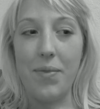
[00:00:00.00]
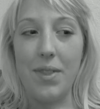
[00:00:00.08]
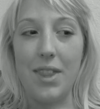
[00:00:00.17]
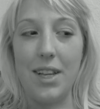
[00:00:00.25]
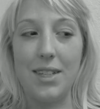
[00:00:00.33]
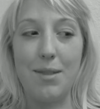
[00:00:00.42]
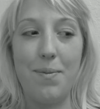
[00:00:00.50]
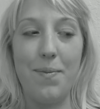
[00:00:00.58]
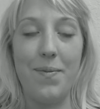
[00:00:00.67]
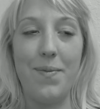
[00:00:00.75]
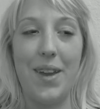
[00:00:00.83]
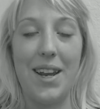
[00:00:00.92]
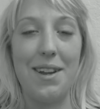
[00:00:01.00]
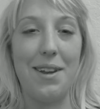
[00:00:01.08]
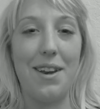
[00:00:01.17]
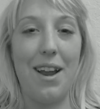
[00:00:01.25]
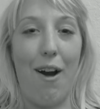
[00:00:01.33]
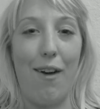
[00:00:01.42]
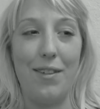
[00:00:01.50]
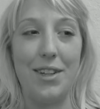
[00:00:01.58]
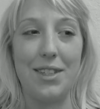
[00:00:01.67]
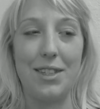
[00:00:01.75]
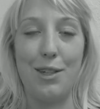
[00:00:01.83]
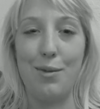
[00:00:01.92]
This made it
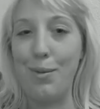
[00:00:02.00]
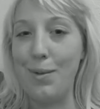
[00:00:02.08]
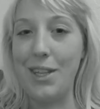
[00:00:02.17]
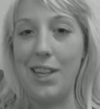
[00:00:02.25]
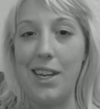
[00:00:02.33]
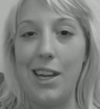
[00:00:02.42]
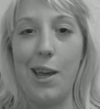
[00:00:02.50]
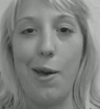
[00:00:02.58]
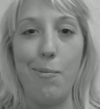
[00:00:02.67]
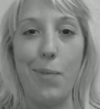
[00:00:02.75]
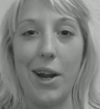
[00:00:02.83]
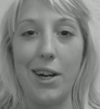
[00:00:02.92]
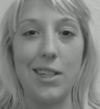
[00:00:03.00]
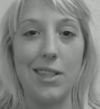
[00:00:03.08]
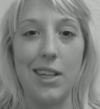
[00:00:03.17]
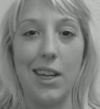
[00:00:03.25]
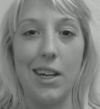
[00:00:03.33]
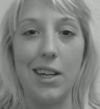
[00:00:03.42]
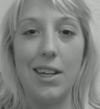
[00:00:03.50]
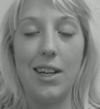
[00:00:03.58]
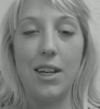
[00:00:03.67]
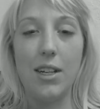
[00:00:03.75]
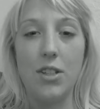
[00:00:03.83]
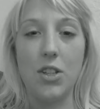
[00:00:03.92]
obviously really embarrassing
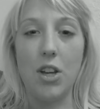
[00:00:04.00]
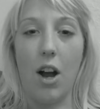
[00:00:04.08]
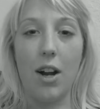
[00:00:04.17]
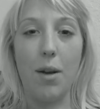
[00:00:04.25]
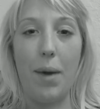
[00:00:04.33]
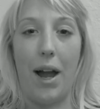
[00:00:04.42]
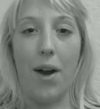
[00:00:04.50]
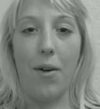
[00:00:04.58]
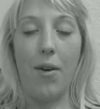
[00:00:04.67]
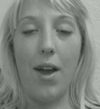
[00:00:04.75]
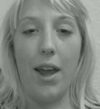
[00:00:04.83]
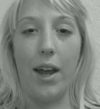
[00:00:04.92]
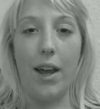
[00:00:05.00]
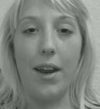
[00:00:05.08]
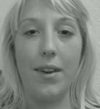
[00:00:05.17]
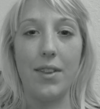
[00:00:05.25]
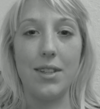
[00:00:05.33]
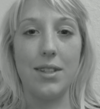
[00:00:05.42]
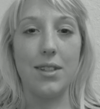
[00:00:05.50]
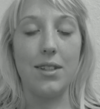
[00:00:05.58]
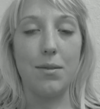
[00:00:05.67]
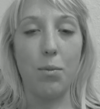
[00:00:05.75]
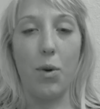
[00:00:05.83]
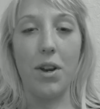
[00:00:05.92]
to talk about, and this
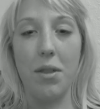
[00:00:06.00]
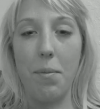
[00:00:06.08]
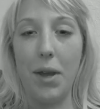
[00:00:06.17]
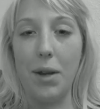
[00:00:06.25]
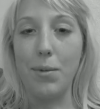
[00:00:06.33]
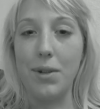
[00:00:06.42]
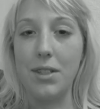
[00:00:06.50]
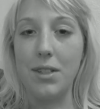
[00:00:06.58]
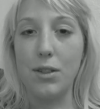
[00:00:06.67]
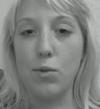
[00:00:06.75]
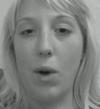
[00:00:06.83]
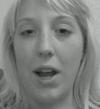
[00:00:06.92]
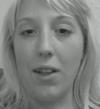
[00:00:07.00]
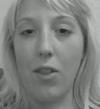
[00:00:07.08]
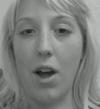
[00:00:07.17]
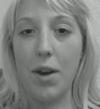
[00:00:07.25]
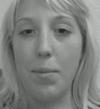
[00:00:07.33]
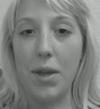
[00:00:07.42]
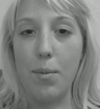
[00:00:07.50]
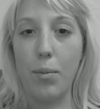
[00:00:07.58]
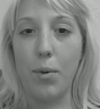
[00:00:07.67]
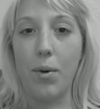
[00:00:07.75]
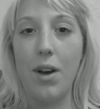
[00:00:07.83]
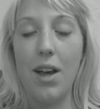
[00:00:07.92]
is one of the main reasons why a lot of
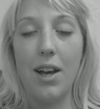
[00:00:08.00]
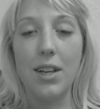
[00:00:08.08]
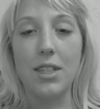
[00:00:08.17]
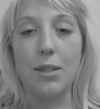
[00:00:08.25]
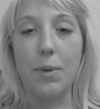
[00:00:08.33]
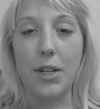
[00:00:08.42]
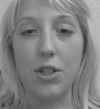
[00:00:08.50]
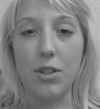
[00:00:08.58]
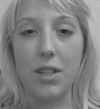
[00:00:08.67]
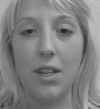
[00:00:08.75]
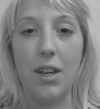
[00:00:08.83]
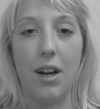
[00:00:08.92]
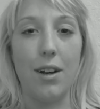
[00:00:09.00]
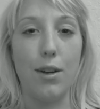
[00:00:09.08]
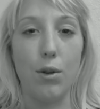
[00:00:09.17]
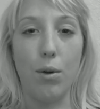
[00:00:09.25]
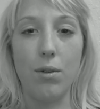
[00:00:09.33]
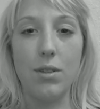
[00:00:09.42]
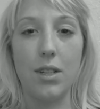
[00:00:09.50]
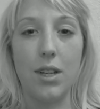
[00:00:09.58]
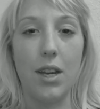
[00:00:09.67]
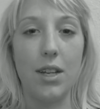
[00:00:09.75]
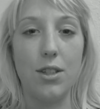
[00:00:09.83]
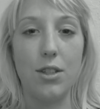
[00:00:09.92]
people, especially young adults and
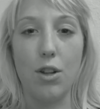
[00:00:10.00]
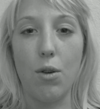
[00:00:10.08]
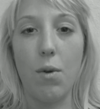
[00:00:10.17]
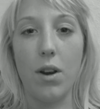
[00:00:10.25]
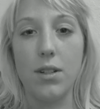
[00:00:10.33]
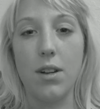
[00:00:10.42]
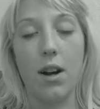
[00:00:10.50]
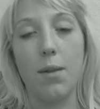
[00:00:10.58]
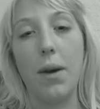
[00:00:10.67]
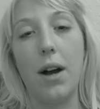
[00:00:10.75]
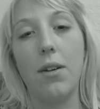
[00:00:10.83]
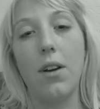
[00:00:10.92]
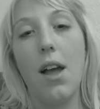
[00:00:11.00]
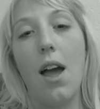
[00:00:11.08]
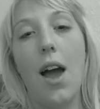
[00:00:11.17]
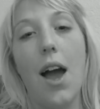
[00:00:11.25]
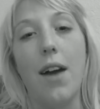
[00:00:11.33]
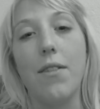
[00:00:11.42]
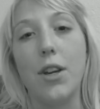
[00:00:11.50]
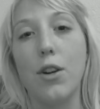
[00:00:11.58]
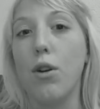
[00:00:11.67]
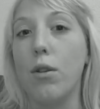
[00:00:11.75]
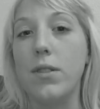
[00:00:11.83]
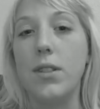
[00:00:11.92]
kids, don't want to talk about having
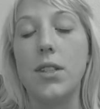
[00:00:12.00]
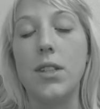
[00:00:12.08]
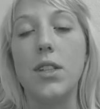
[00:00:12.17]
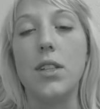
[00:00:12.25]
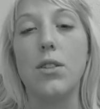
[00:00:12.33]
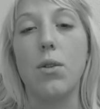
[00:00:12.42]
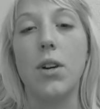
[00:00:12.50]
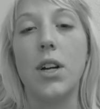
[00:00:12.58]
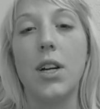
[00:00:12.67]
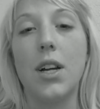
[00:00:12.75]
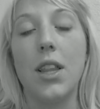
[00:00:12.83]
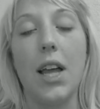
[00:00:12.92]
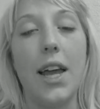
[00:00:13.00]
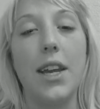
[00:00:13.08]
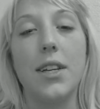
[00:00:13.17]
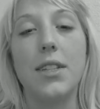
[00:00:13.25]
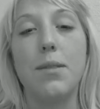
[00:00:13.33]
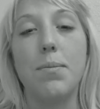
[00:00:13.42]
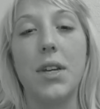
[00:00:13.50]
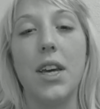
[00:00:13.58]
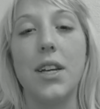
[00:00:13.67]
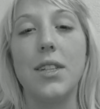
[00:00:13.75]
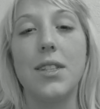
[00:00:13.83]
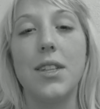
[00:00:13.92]
Crohn's disease or colitis,
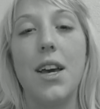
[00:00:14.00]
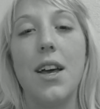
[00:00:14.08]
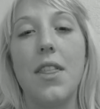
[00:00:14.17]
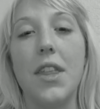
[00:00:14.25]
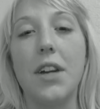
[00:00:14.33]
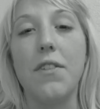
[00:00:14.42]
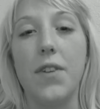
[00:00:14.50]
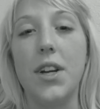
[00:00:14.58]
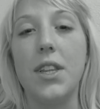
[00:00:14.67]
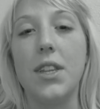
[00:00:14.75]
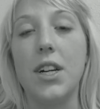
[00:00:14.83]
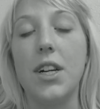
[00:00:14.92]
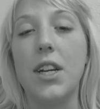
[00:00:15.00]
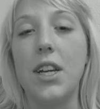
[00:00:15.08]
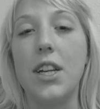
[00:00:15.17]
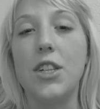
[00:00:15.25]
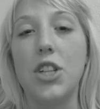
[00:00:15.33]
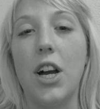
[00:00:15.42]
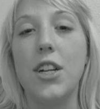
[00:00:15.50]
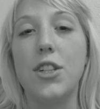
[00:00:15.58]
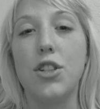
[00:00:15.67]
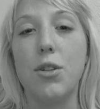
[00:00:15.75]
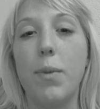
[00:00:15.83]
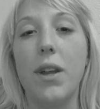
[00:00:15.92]
because they're afraid that they're going to get
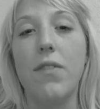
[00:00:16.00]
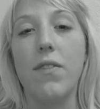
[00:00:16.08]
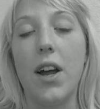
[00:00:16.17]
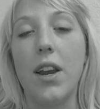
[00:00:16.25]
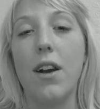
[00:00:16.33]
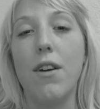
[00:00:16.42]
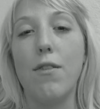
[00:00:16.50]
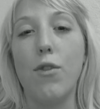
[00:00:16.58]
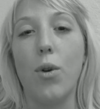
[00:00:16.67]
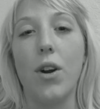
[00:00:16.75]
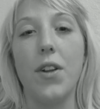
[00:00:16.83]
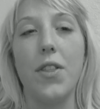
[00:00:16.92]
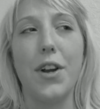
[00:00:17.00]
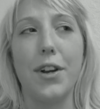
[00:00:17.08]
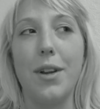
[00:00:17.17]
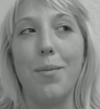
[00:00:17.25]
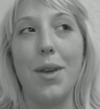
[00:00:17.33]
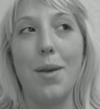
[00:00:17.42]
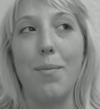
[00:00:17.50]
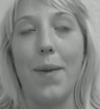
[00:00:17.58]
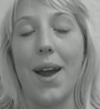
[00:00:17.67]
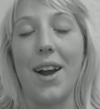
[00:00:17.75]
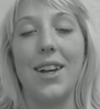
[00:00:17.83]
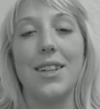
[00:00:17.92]
judged or made fun of, or they're going to be
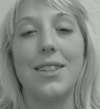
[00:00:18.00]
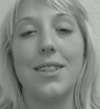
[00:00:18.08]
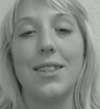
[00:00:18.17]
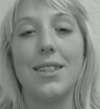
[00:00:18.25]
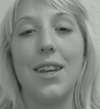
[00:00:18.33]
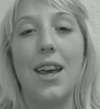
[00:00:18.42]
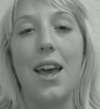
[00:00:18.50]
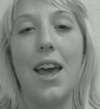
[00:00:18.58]
embarrassed.